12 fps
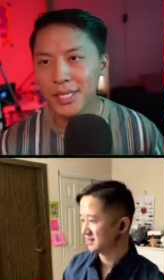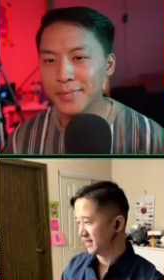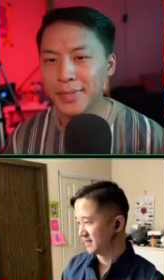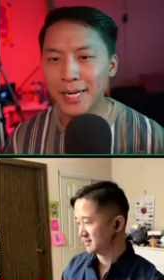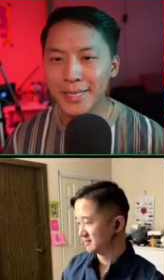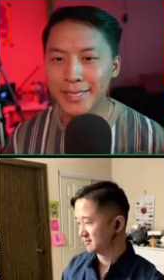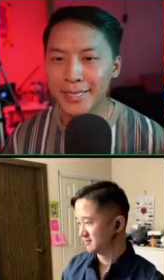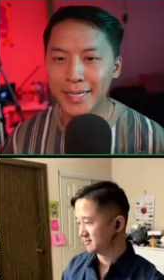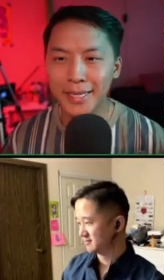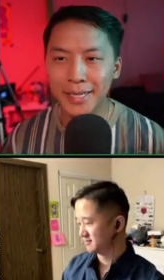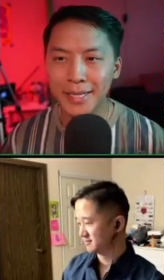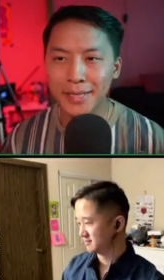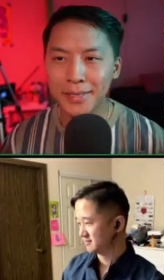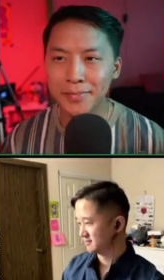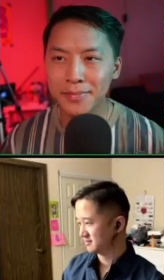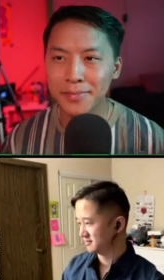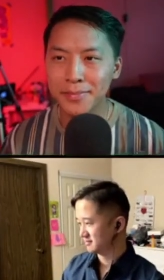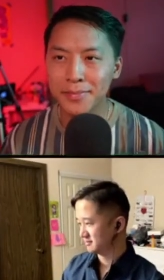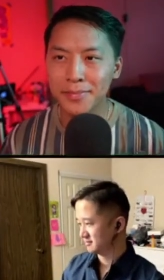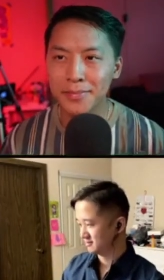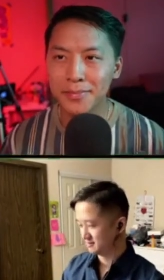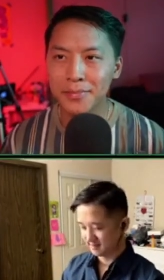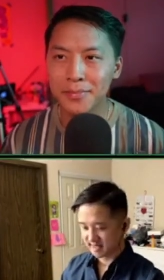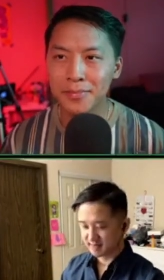Speaker 1: but they
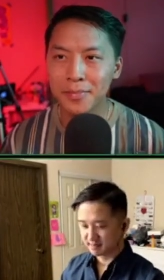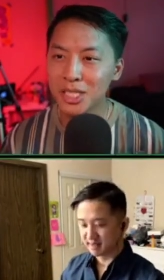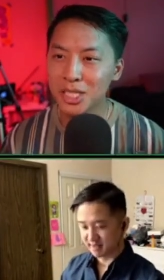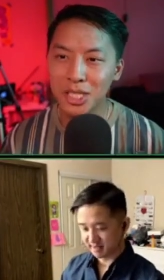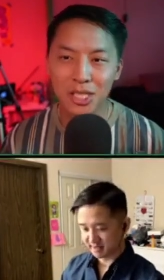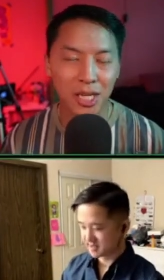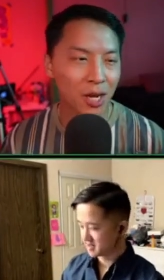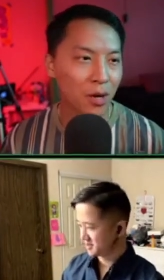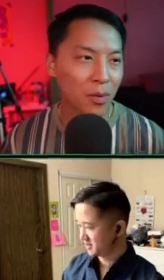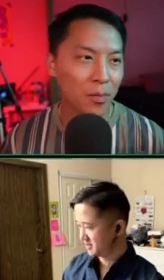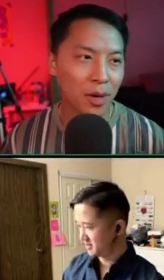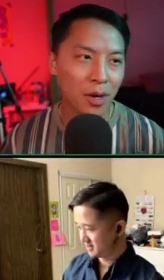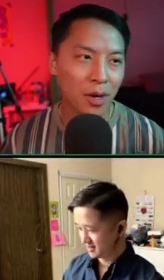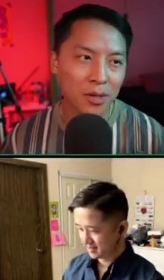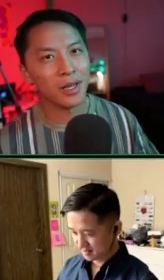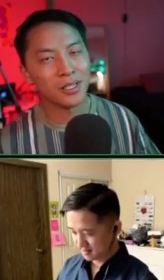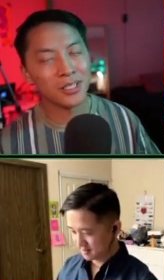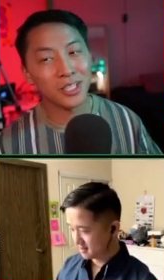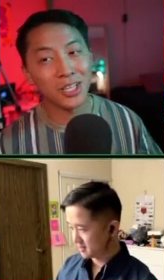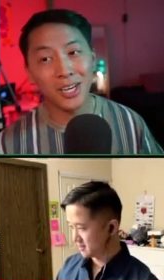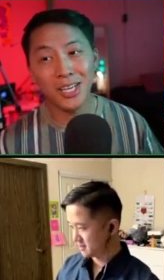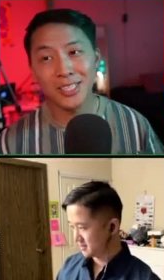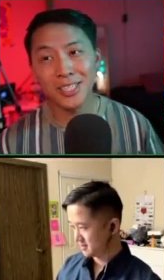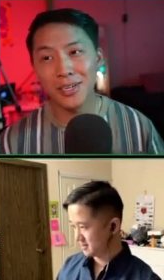some bitches. Bitchy as hell, bro.
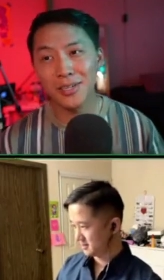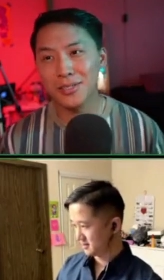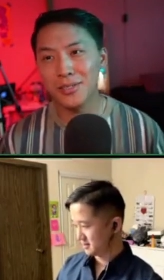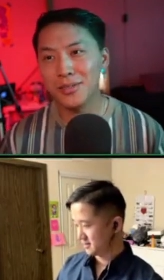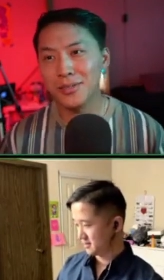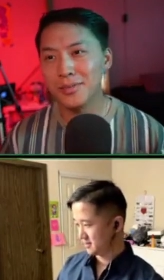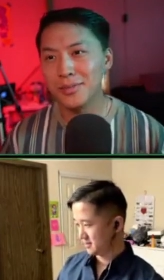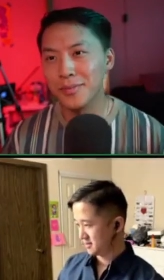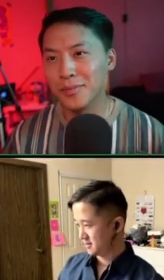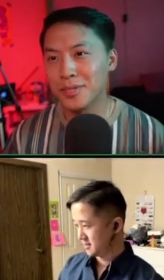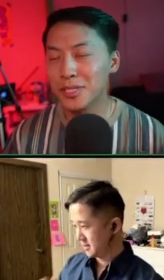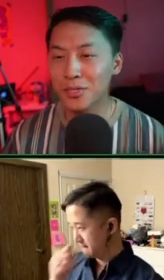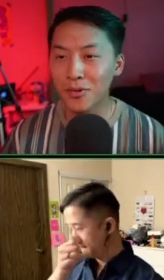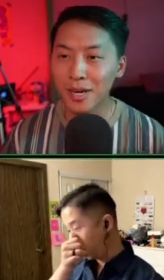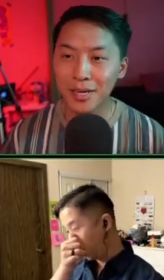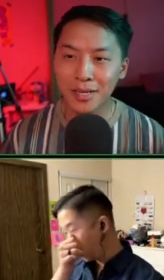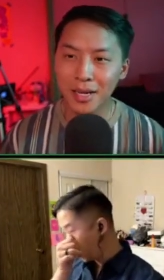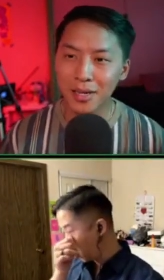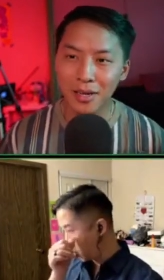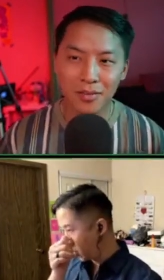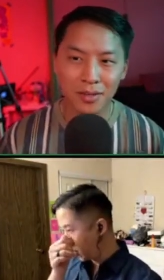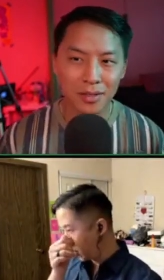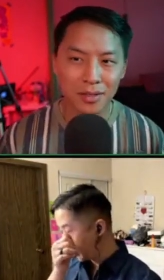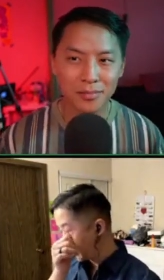Slutty as hell too. Which is great. I love
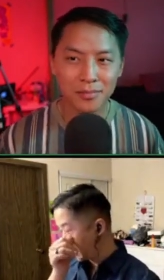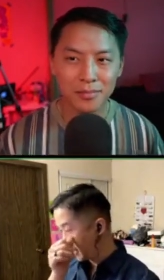it. Hey,